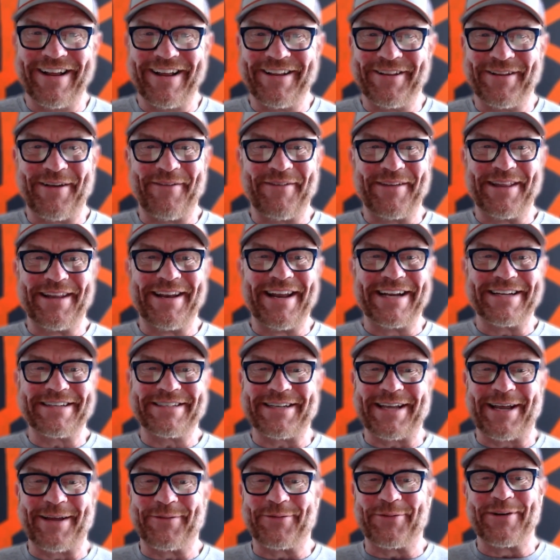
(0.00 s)
I mean, the next
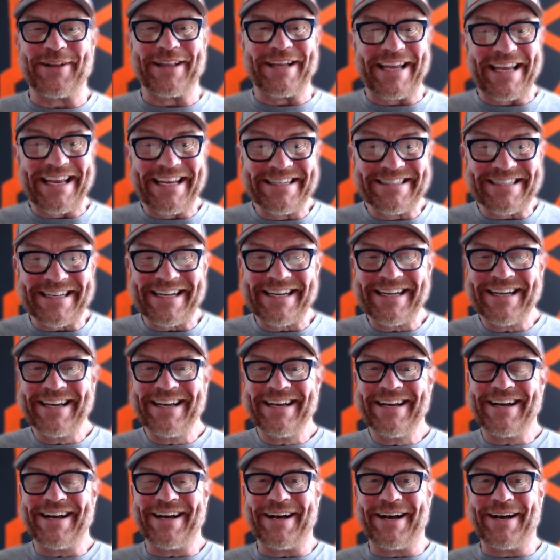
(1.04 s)
step's really easy.
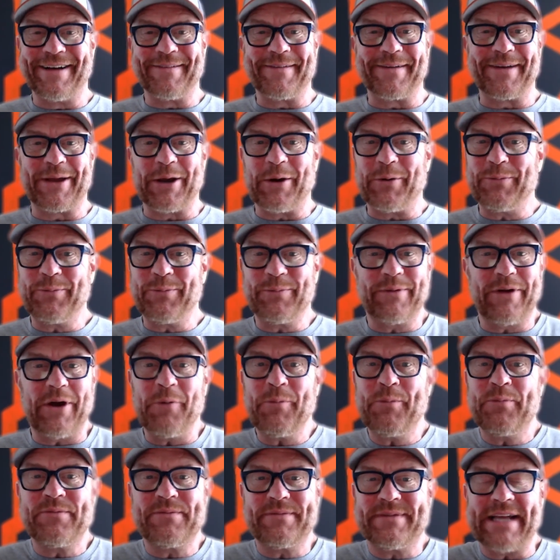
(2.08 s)
Go
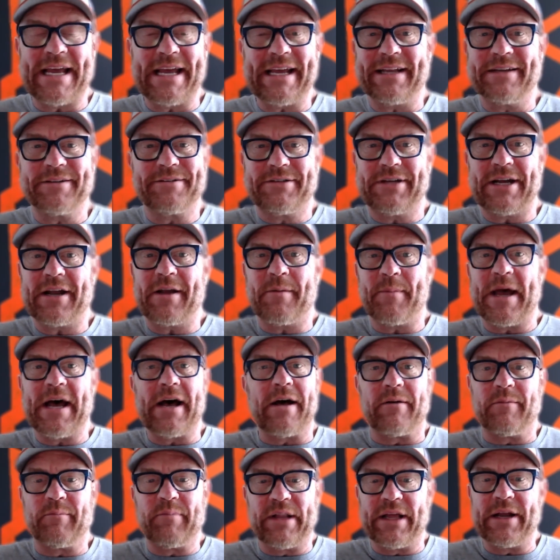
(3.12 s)
check them
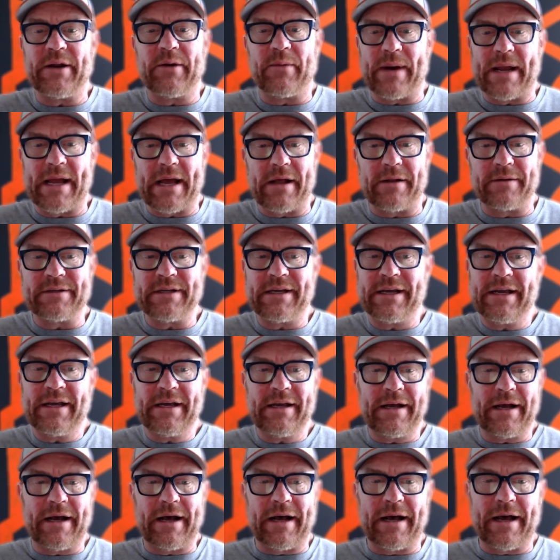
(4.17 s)
out, play around,
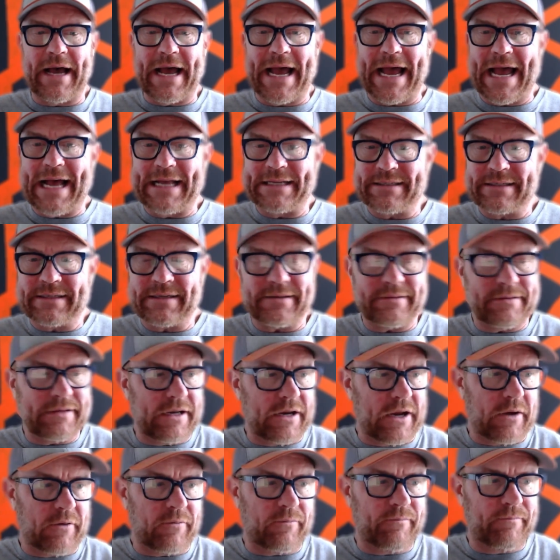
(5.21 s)
ask,
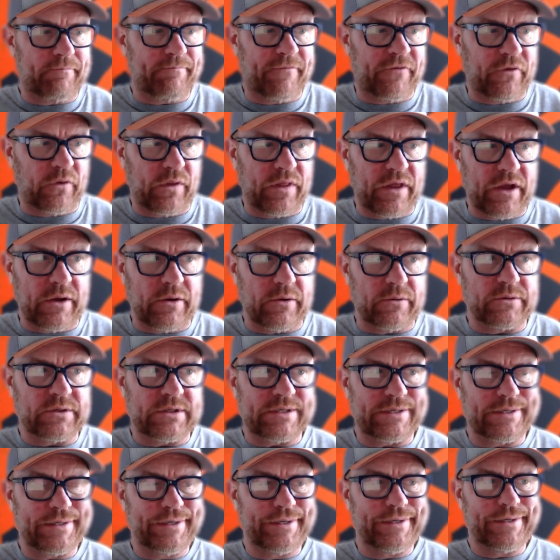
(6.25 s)
for
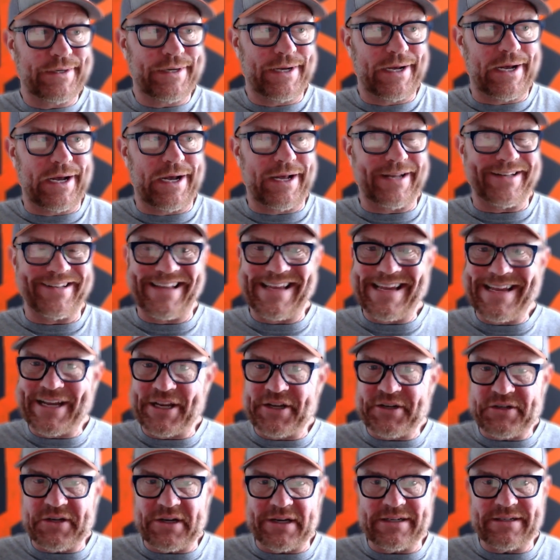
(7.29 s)
those
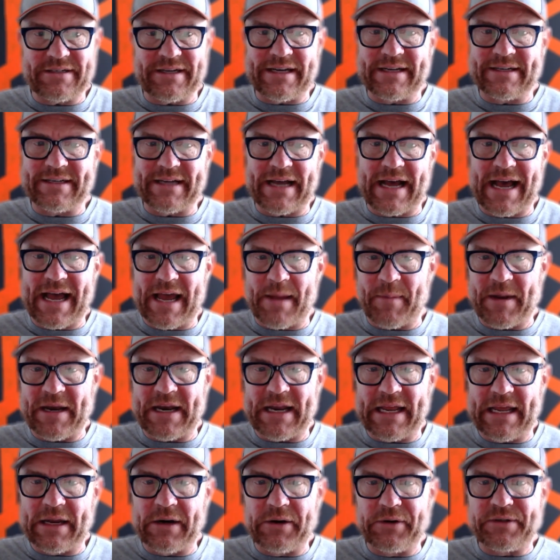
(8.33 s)
leakages in time and
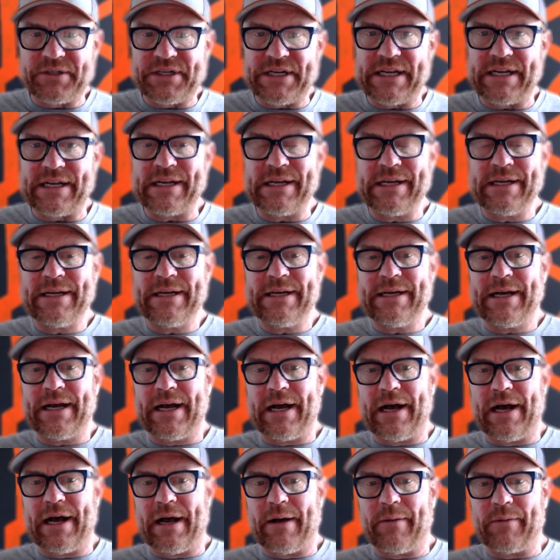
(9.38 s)
energy,
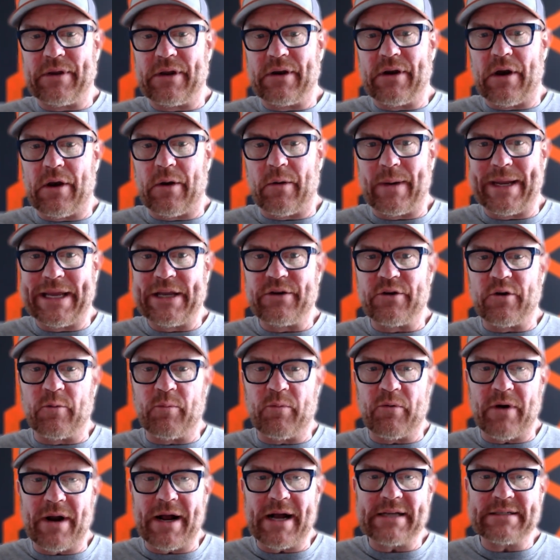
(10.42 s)
in your
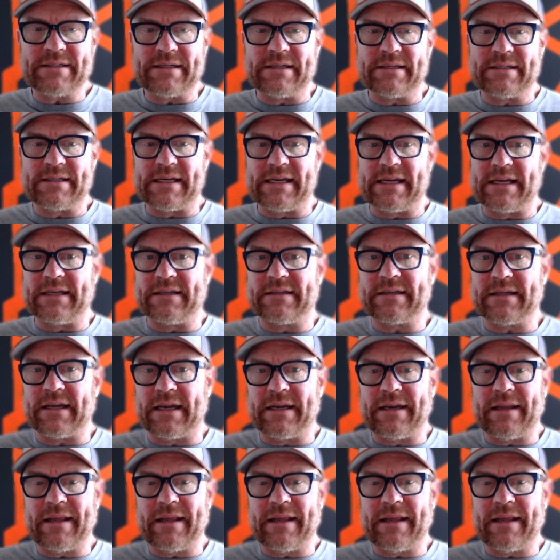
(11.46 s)
processes, and